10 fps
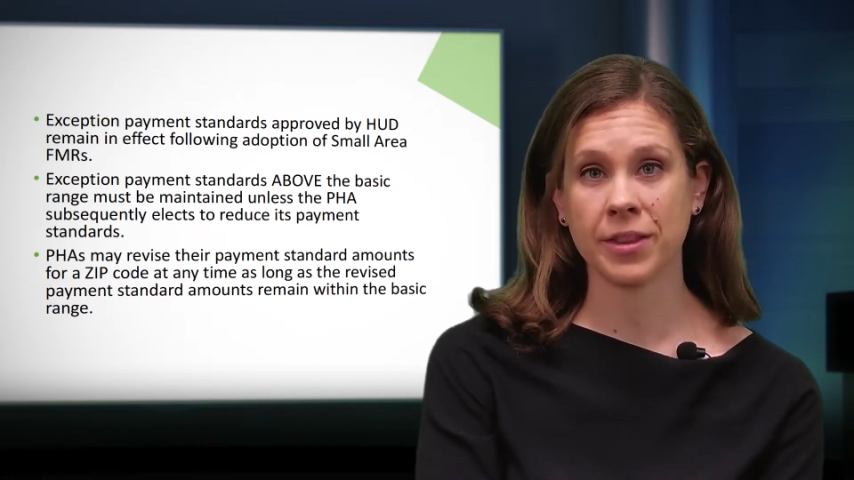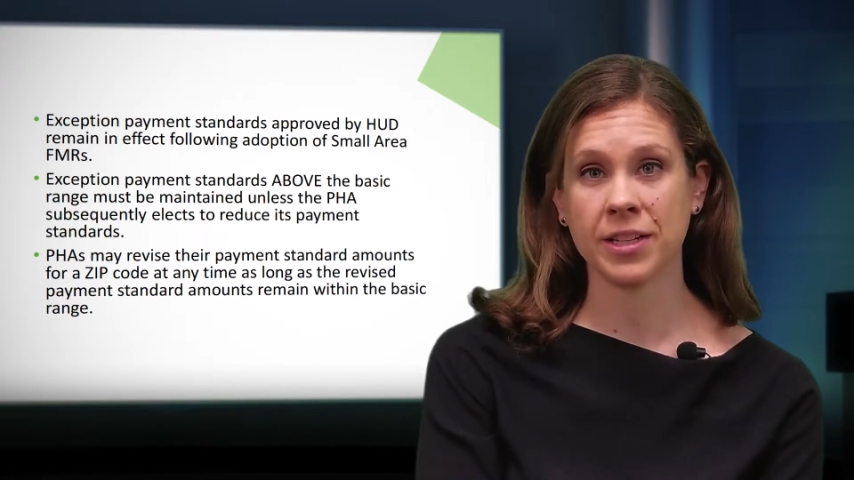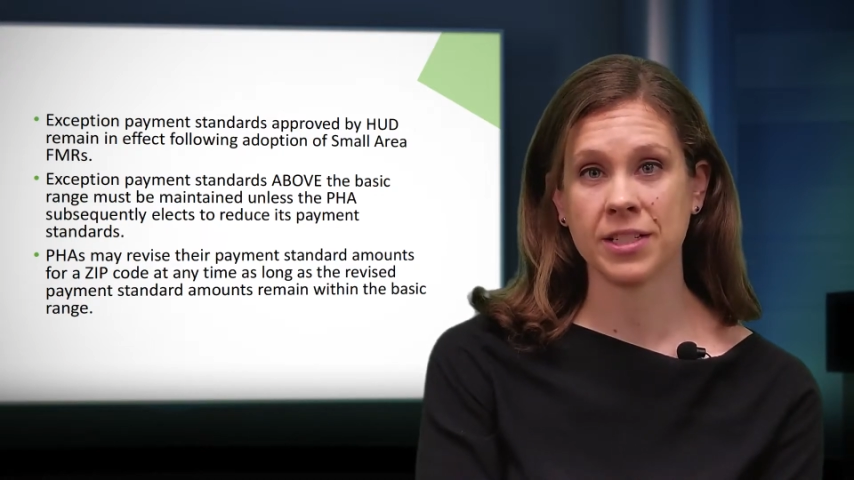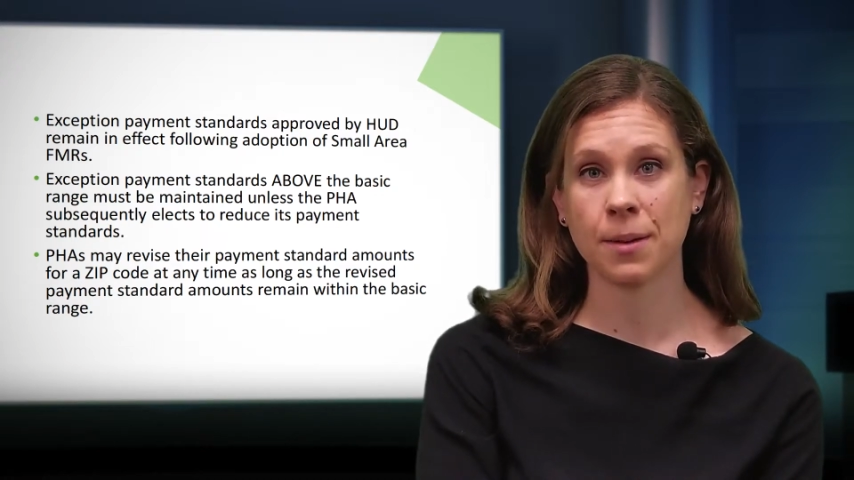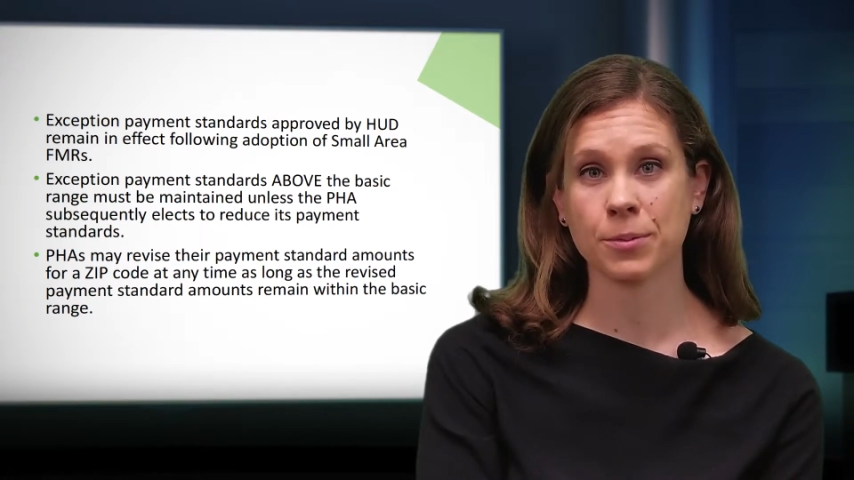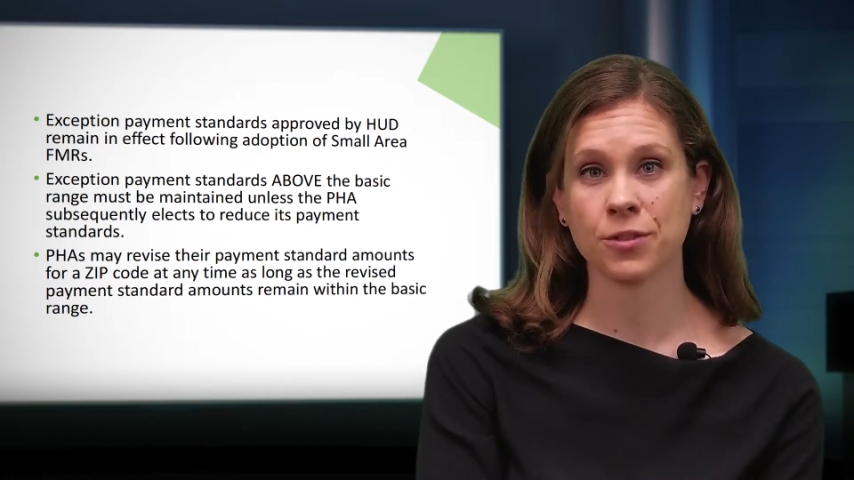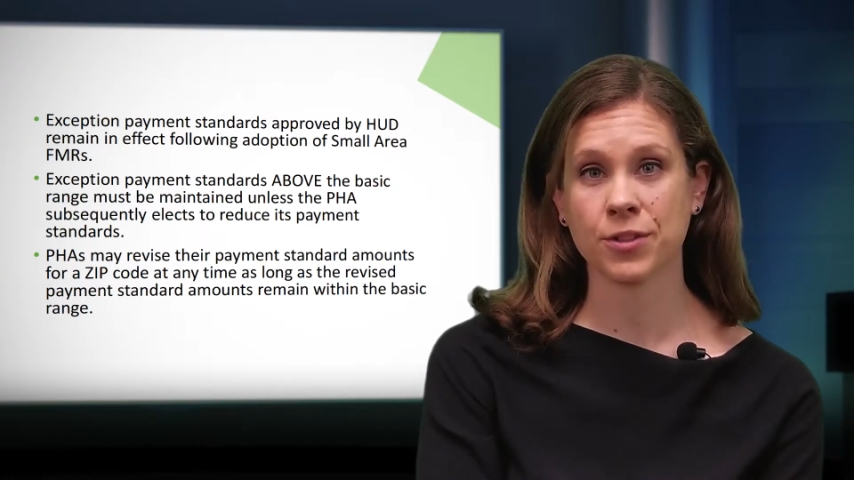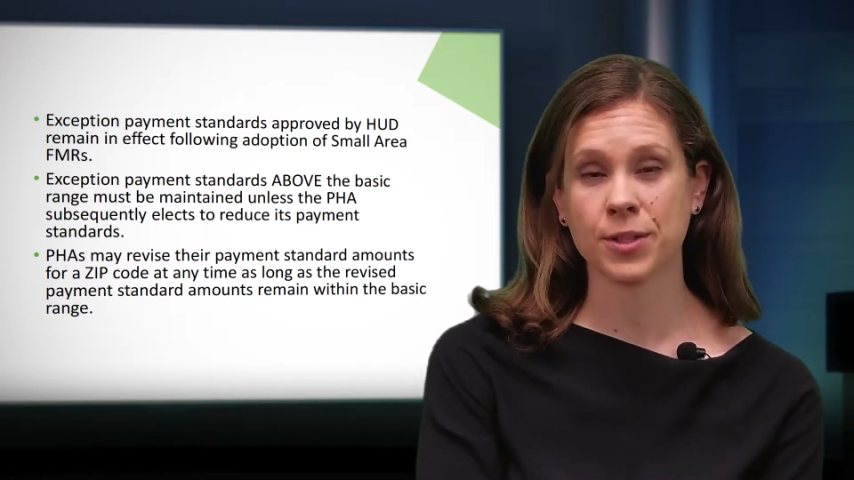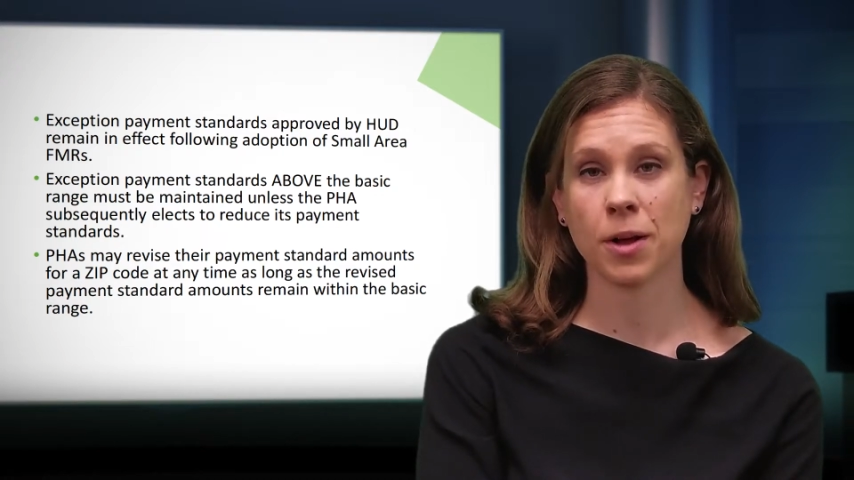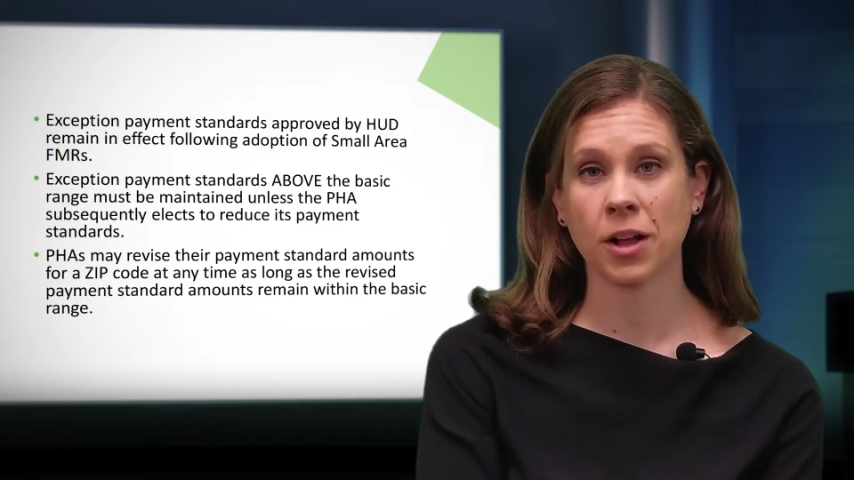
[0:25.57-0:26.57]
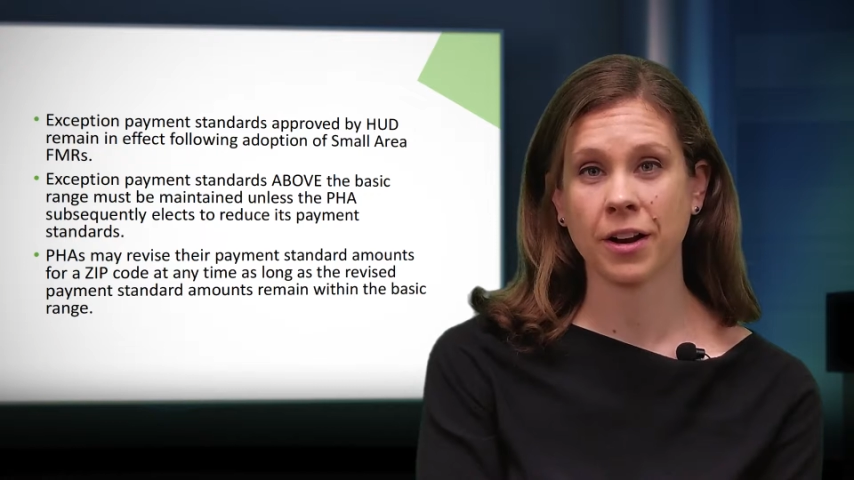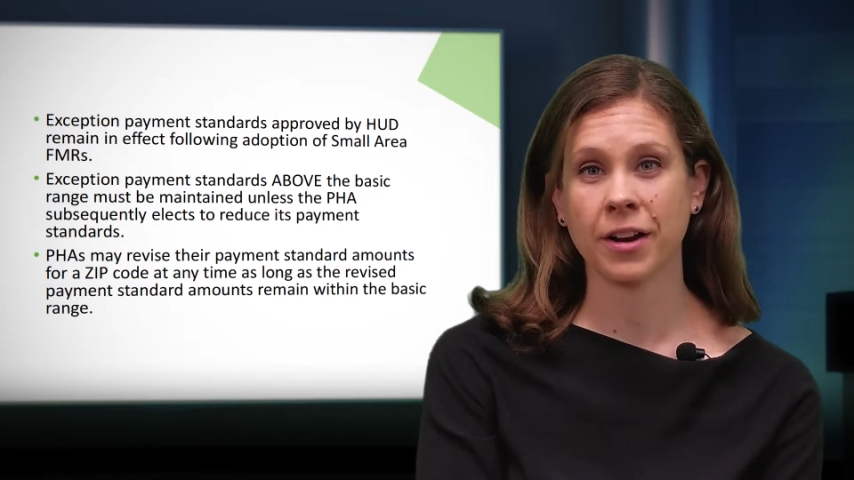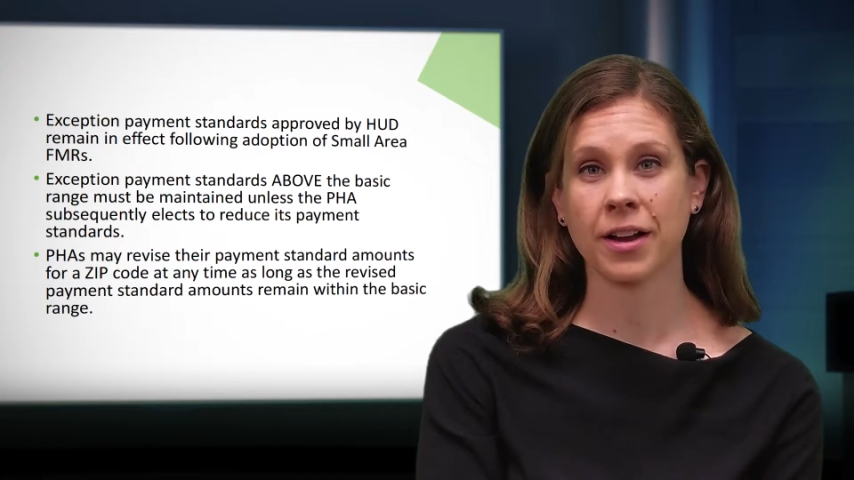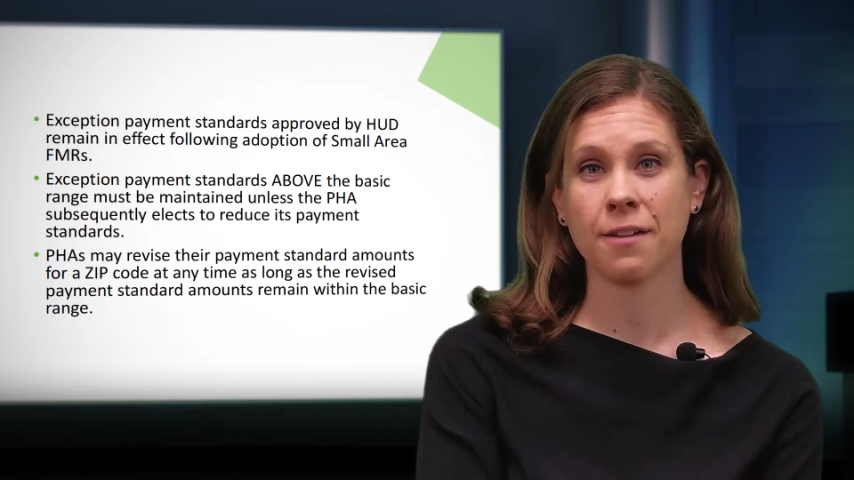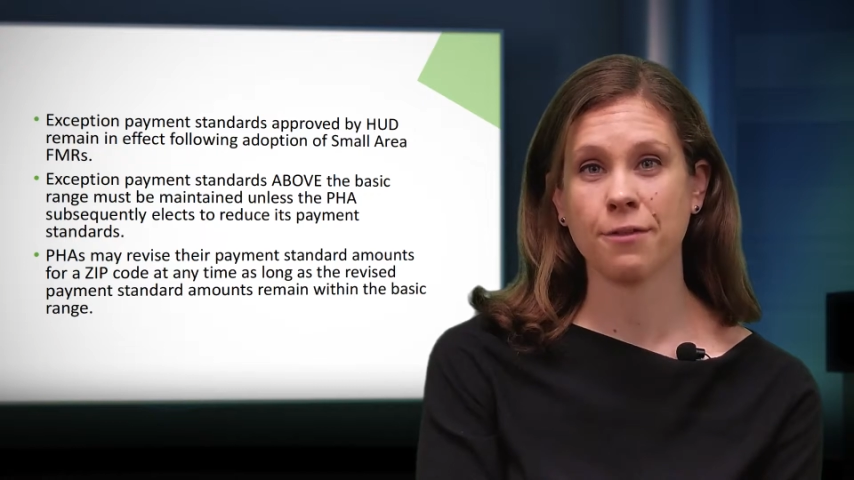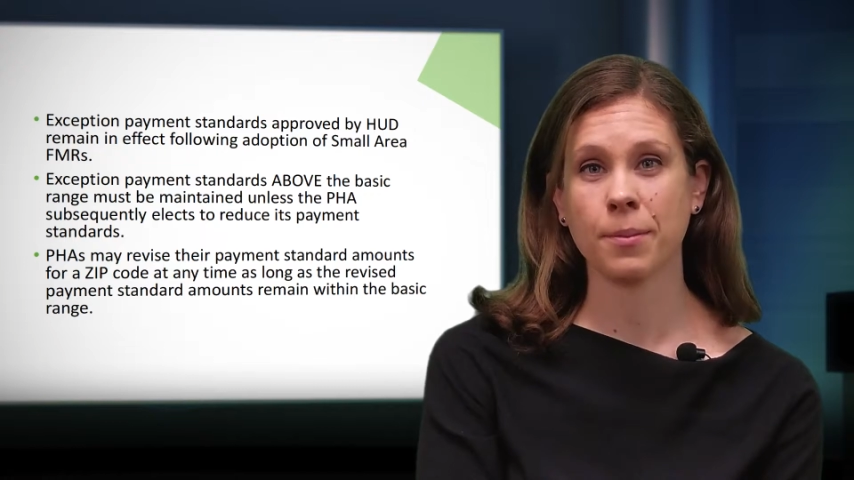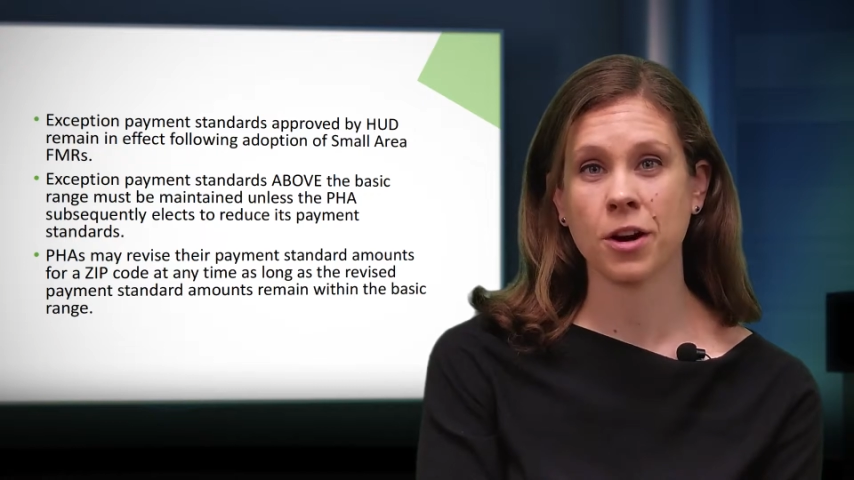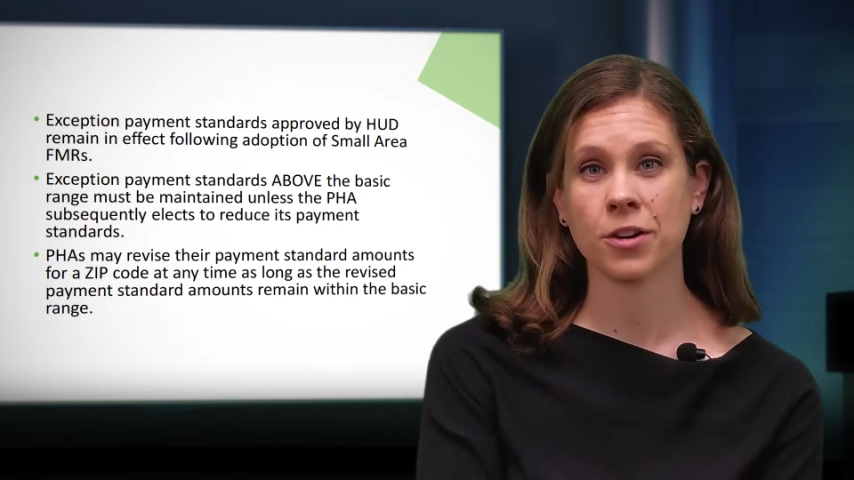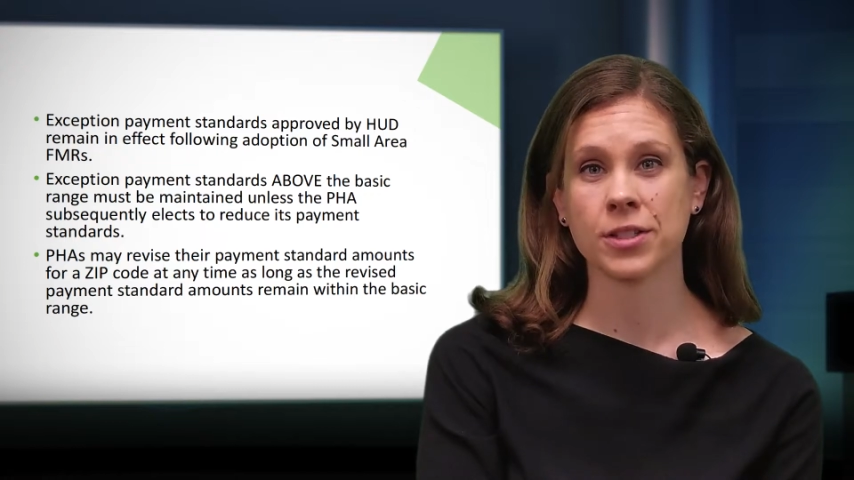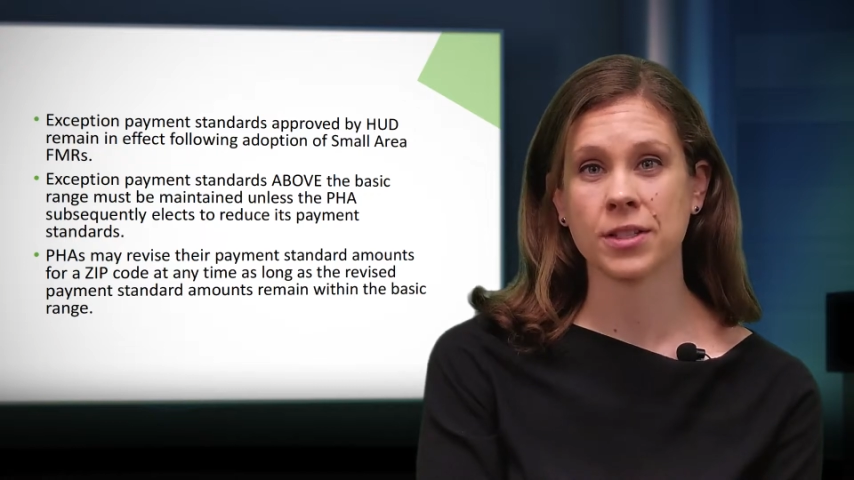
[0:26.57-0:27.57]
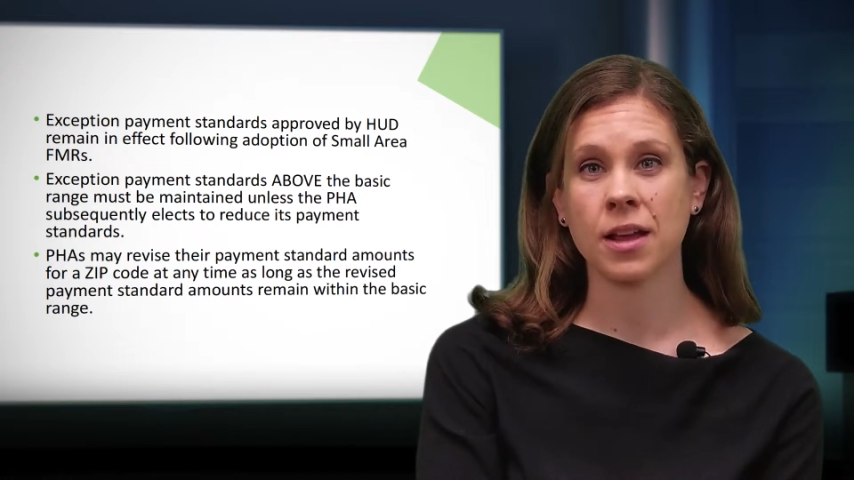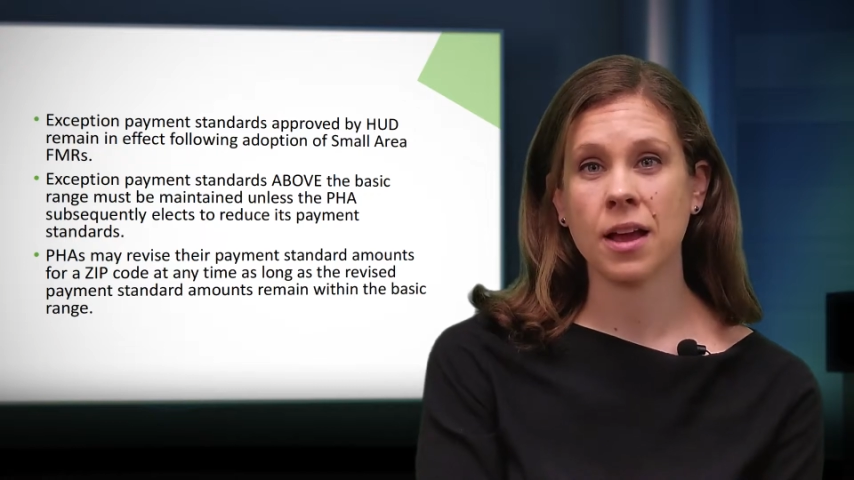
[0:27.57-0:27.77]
the adoption of small area FMRs,